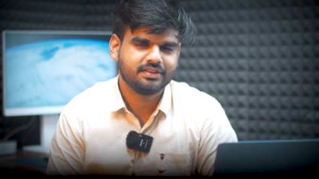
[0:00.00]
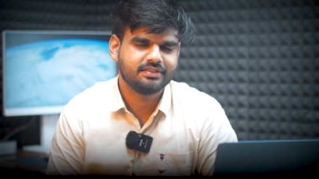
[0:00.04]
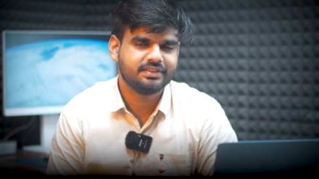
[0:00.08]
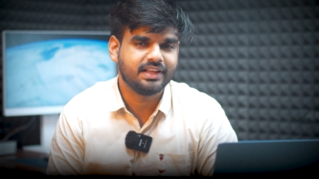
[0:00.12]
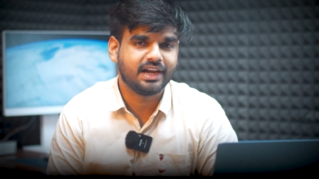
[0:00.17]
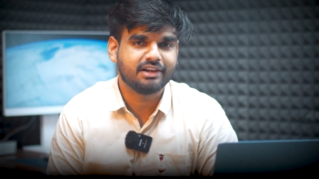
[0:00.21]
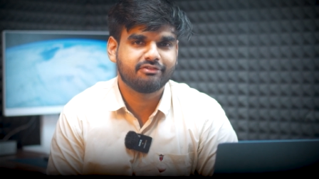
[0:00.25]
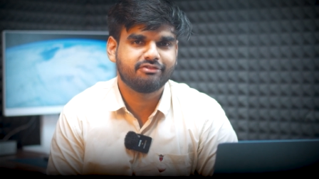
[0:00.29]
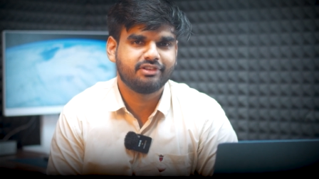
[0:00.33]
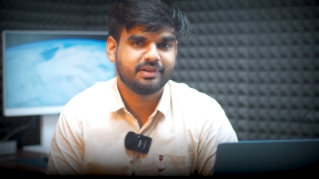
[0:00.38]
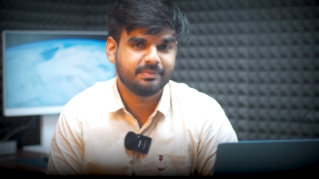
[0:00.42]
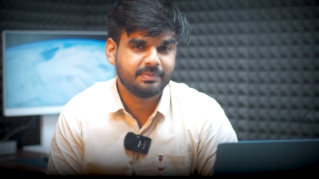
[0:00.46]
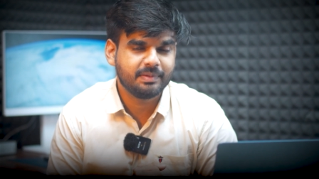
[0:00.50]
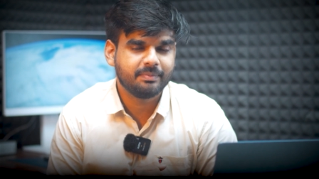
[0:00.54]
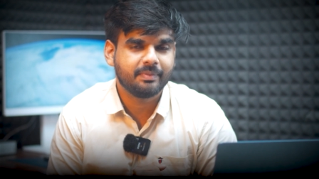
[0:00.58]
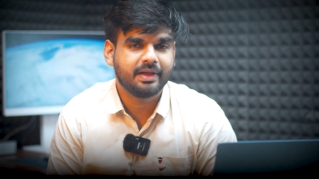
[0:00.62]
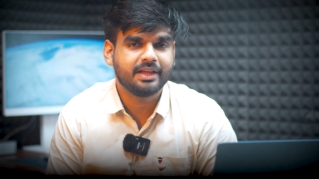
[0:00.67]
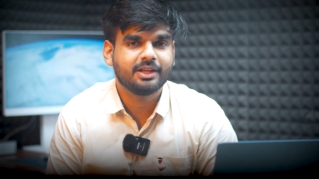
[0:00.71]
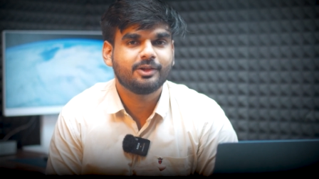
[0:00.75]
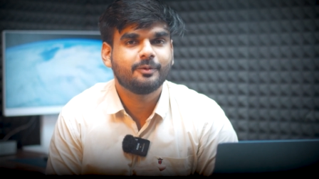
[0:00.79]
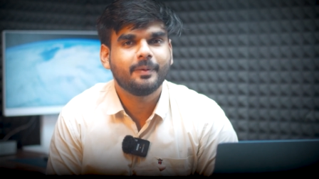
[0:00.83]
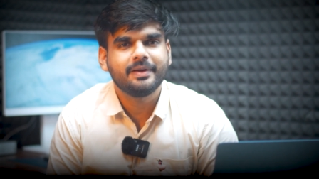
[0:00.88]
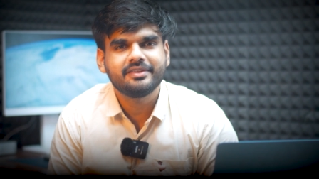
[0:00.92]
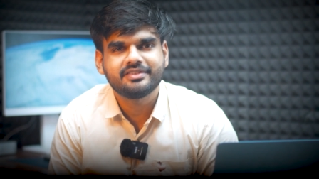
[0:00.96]
That will be
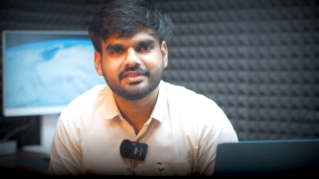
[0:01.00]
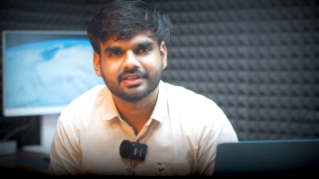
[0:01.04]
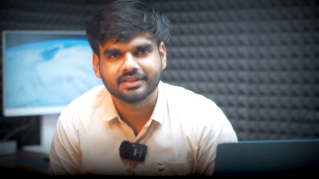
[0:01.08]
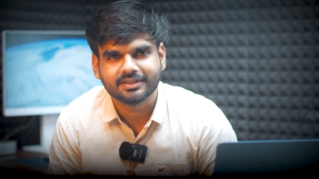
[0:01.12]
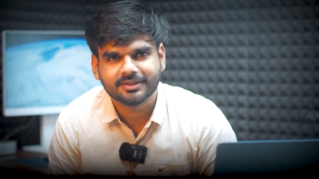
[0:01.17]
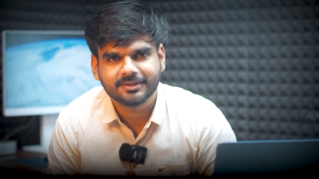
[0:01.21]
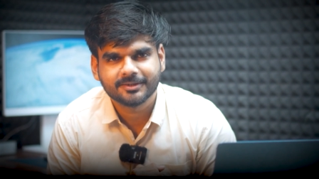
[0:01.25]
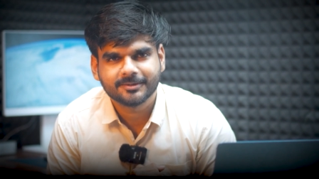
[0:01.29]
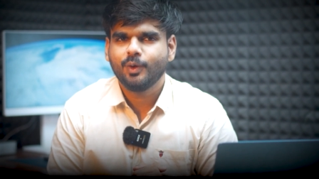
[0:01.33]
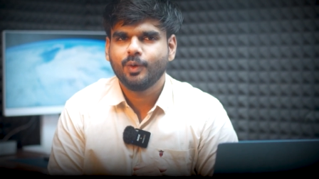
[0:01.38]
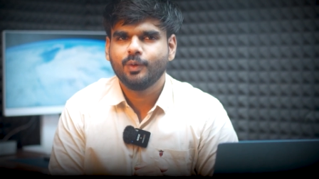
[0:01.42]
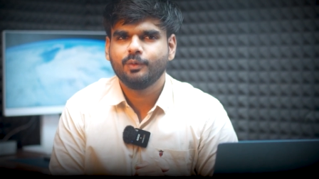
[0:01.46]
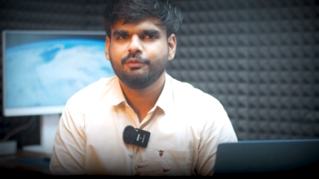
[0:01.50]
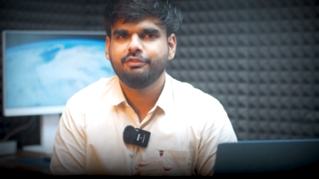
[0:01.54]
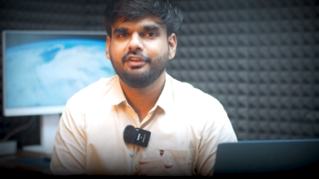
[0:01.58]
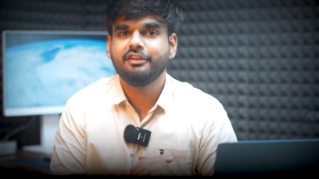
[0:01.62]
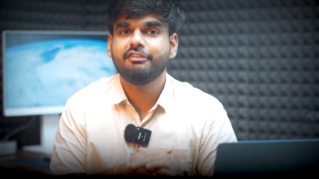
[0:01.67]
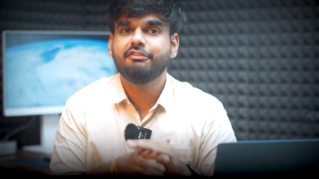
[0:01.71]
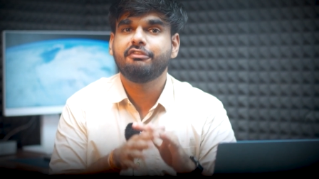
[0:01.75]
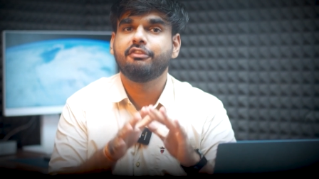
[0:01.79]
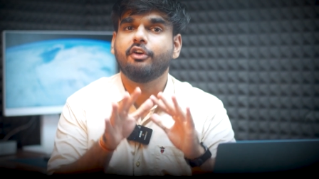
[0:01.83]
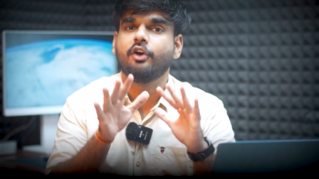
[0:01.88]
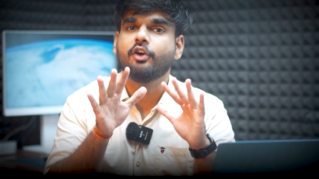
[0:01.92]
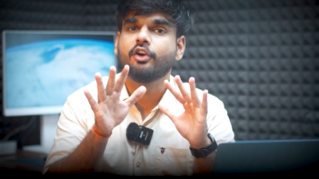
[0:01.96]
my question.
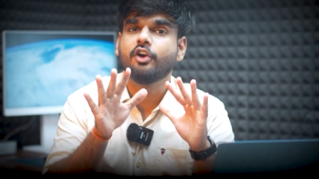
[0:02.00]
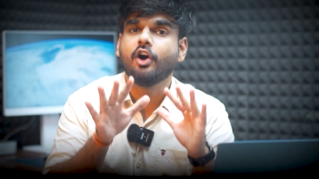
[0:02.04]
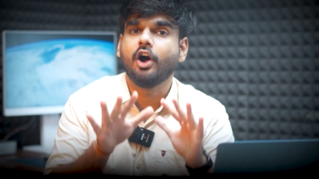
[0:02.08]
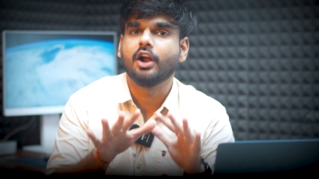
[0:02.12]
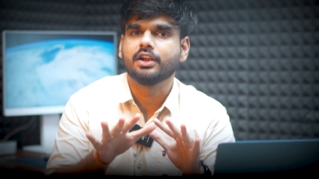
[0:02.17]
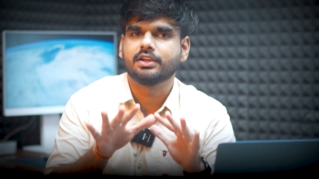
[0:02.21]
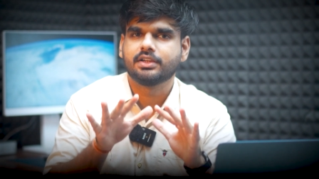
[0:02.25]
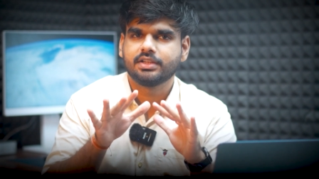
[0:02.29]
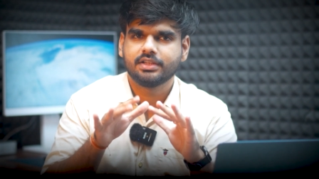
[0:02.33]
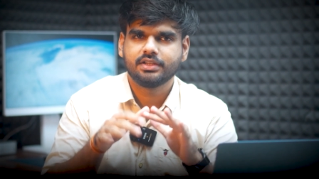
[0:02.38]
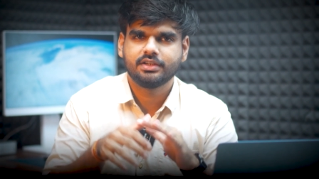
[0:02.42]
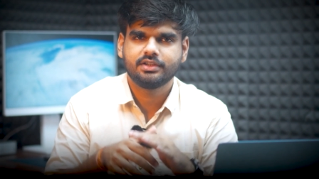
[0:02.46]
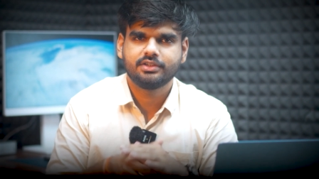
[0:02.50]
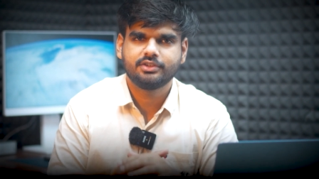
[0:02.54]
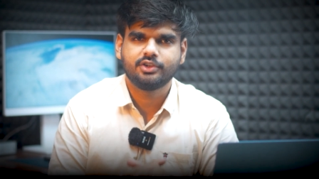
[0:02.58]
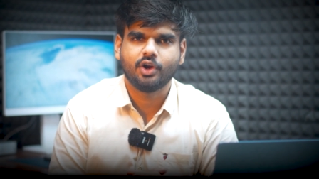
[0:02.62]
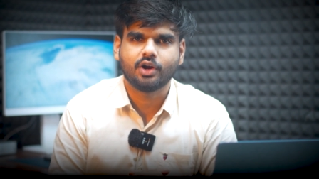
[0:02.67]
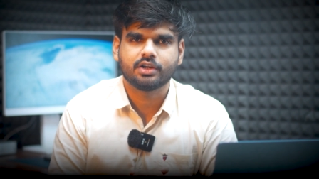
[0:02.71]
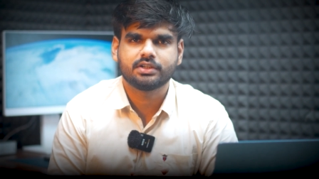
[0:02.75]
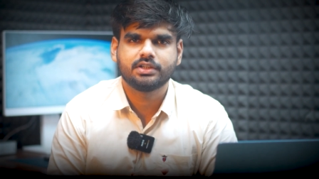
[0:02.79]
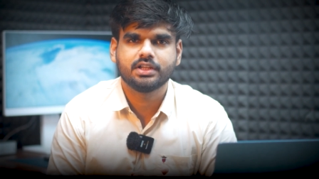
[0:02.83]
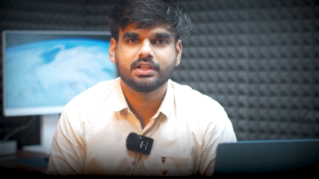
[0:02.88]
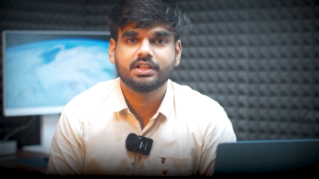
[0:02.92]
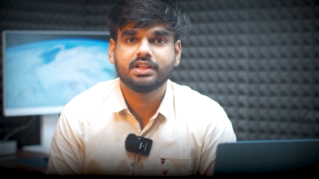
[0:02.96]
We forgot
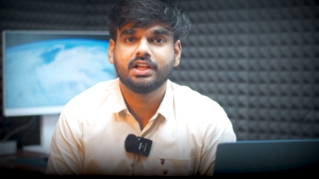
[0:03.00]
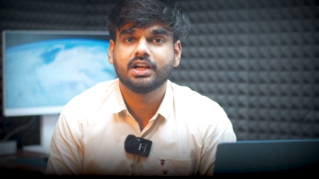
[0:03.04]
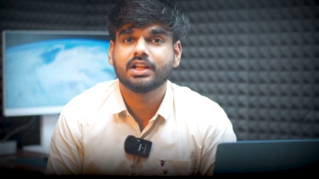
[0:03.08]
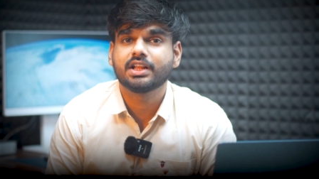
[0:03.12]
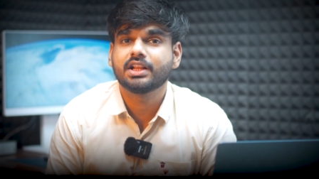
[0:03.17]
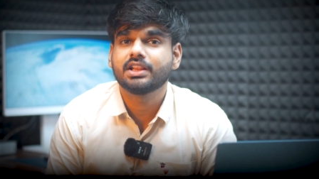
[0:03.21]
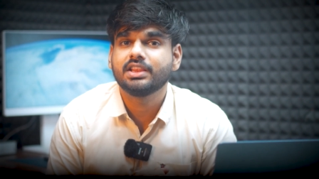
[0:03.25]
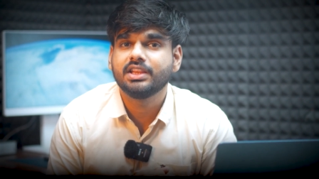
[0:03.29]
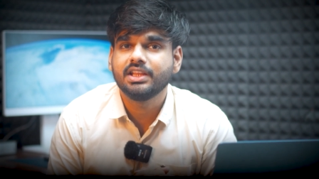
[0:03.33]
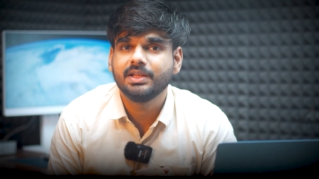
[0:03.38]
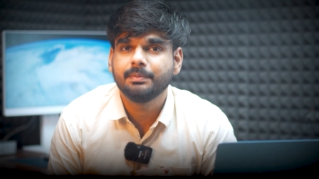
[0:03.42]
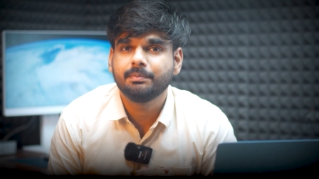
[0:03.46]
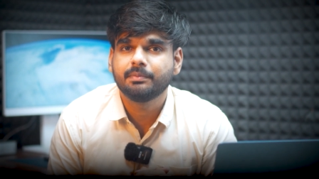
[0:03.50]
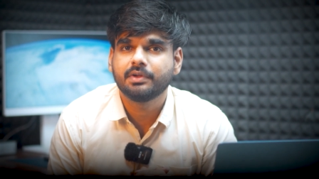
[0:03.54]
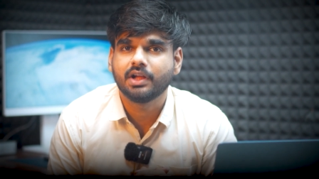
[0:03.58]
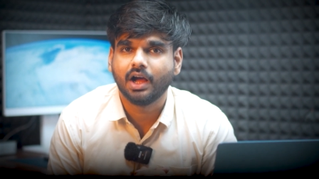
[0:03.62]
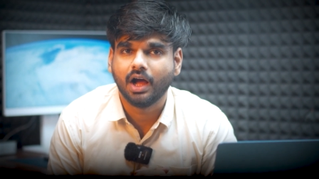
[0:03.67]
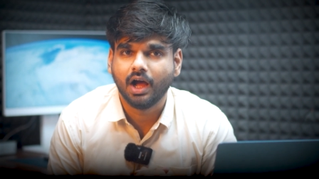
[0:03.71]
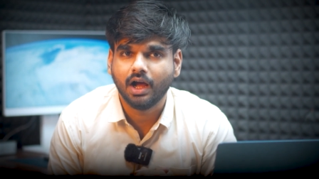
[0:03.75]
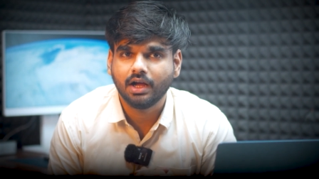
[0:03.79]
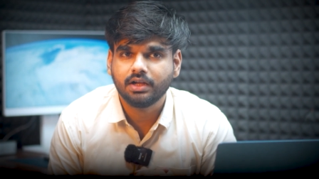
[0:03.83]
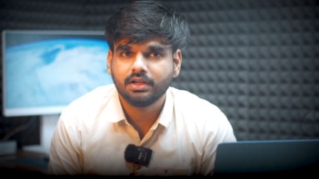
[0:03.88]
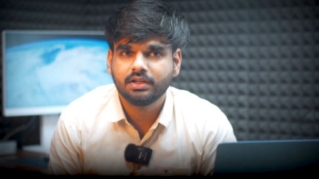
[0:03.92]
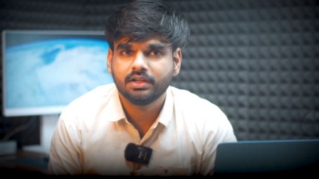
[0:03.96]
Dr. Gagandeep
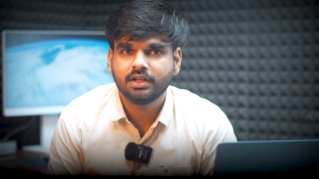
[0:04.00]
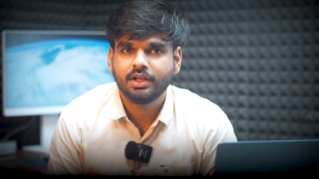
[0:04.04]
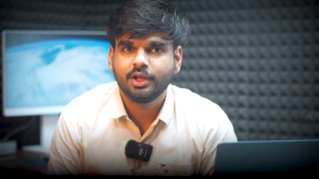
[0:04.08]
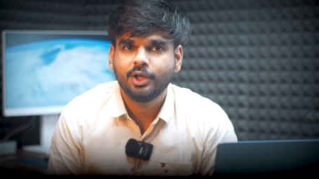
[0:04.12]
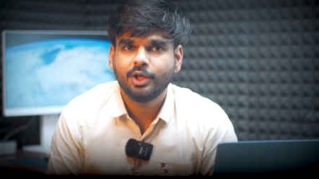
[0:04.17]
Kang,